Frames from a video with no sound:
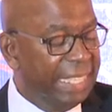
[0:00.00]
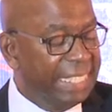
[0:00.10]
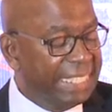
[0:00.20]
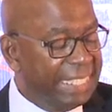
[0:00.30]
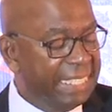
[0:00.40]

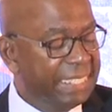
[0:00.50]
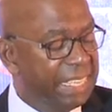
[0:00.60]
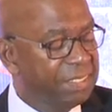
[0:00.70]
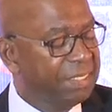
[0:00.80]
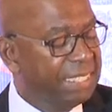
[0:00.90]
6
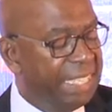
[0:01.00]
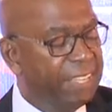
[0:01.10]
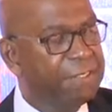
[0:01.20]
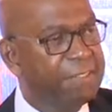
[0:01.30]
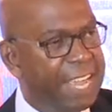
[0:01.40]
out of the
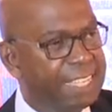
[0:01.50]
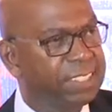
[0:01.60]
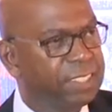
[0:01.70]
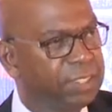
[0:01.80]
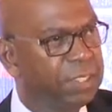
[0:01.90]
10
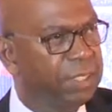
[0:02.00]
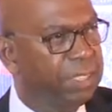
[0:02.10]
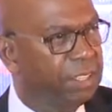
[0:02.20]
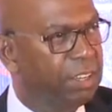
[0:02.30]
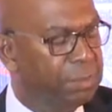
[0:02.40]
fastest growing
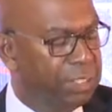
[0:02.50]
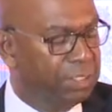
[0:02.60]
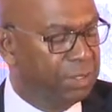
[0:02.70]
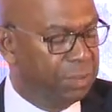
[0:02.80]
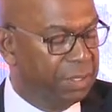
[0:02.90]
economies
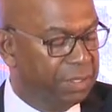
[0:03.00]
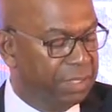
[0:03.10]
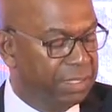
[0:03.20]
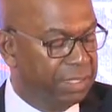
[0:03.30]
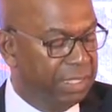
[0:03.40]
in the world
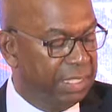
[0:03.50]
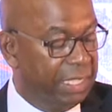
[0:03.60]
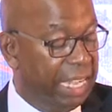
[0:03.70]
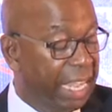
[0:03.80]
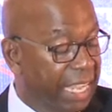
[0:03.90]

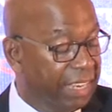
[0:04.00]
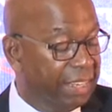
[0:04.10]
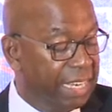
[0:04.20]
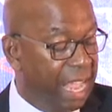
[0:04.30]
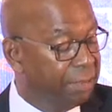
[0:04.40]
are here
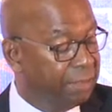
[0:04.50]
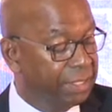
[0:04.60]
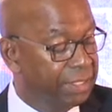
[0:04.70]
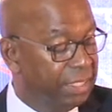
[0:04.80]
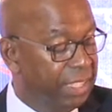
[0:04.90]
in Africa.